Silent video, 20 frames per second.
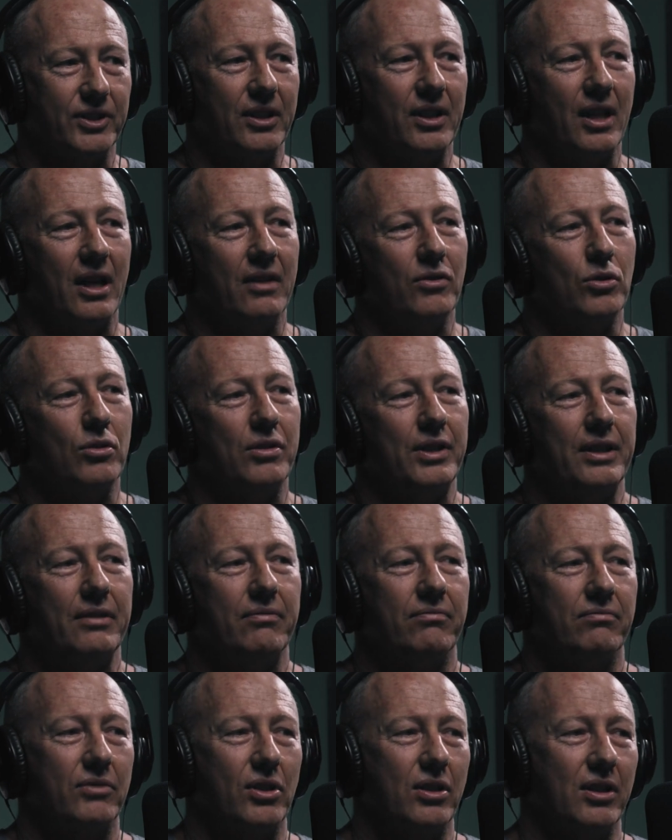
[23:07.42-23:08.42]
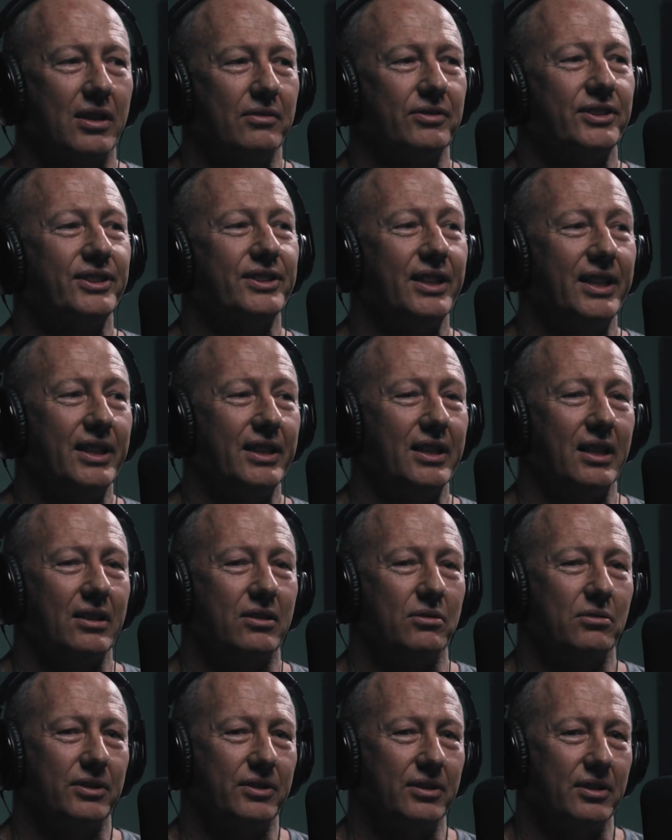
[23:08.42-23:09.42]
So they've already kind of seen
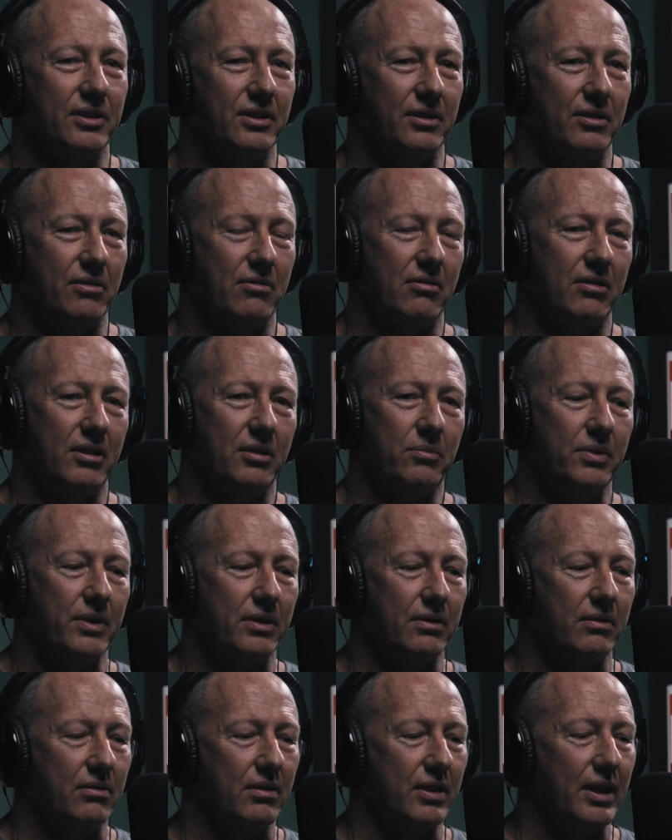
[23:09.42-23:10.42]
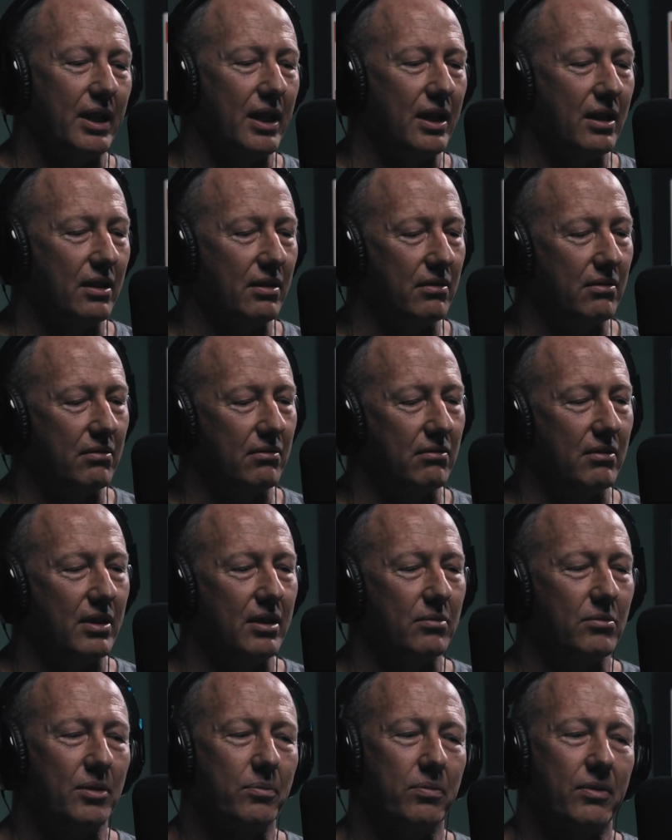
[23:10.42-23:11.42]
that to a certain degree, but in
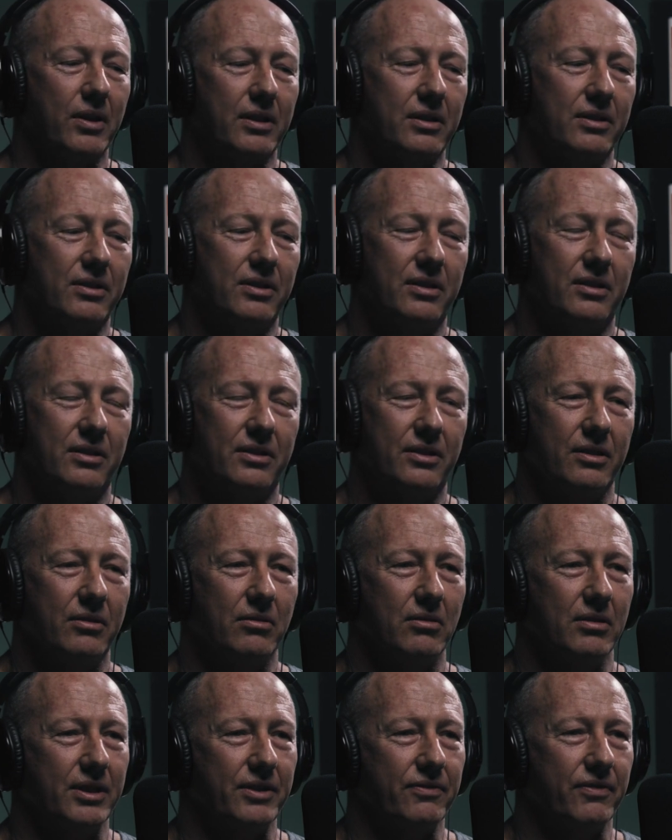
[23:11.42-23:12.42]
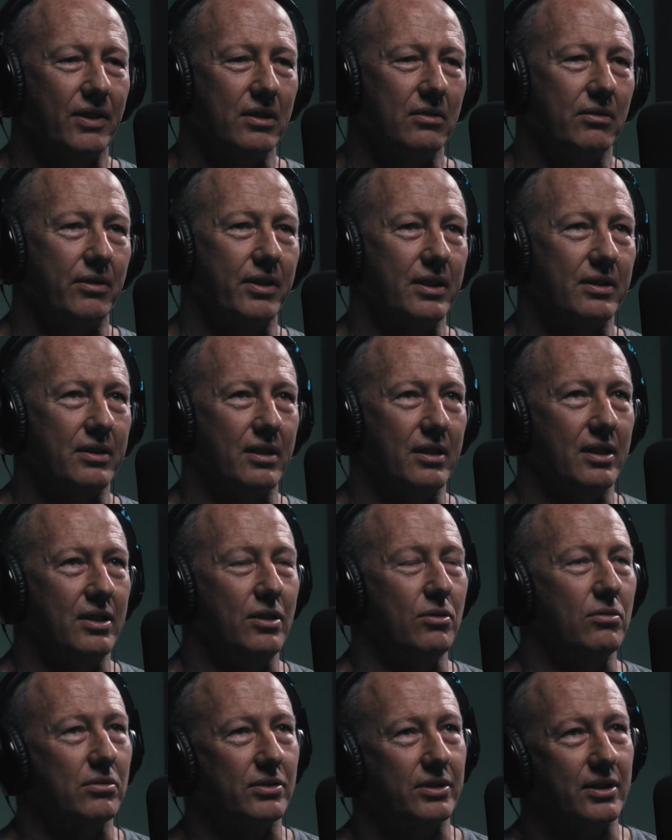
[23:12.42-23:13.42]
my practice, you just see all these fungal things, and
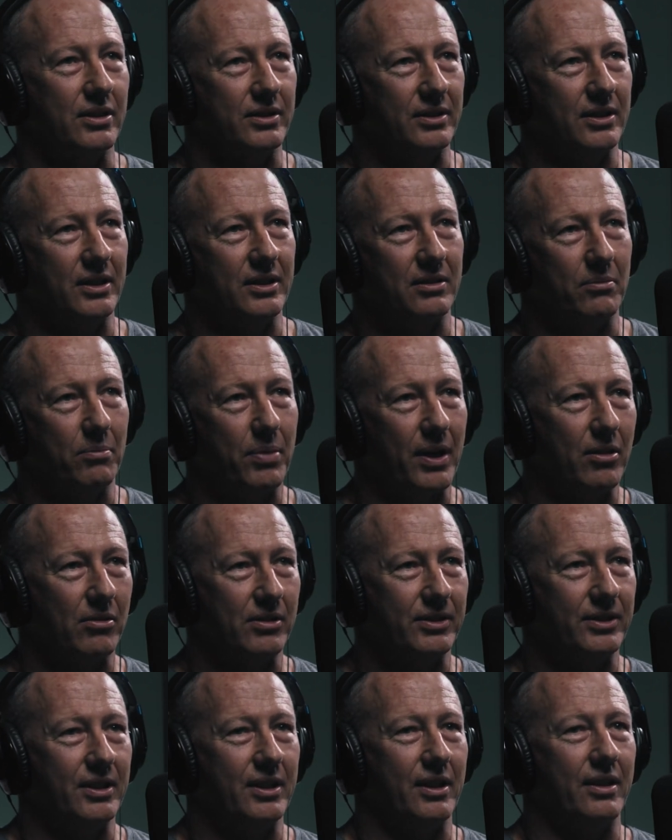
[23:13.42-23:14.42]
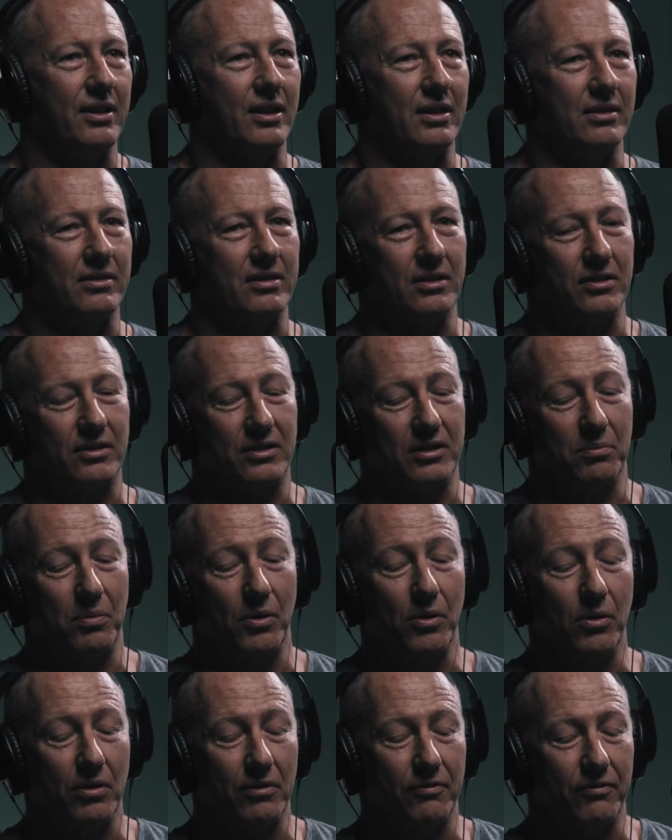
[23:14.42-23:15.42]
then you also see some parasitic things that
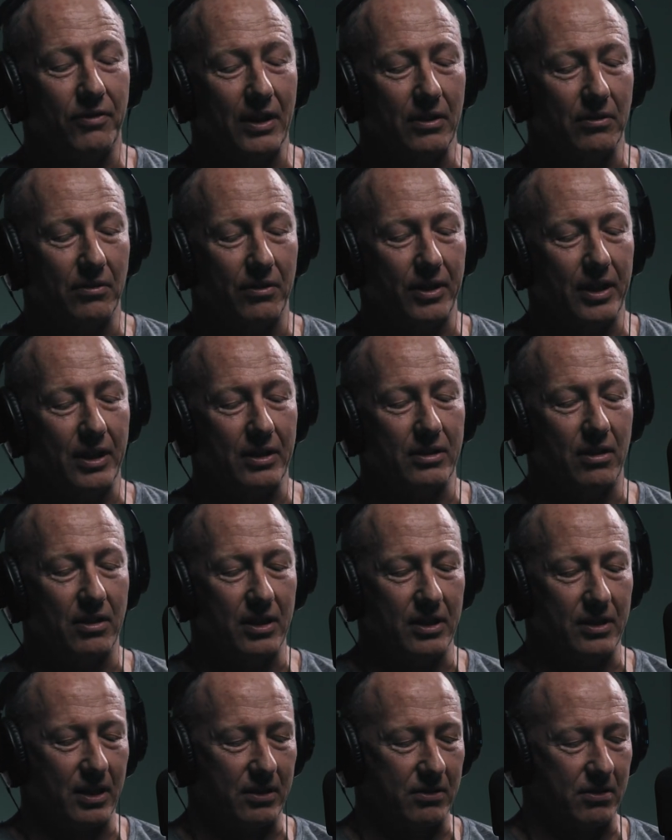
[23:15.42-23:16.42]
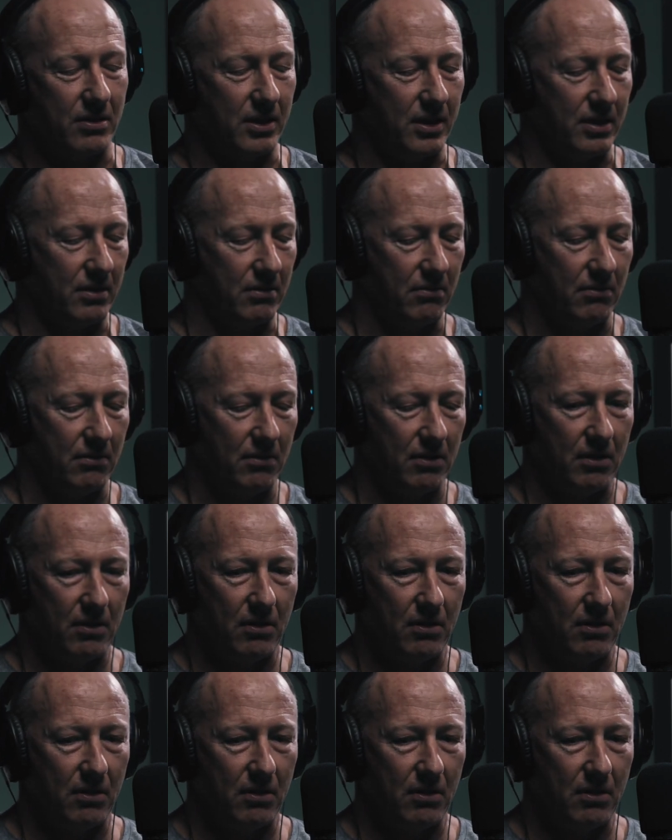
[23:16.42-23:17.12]
support fungal things. So there's actually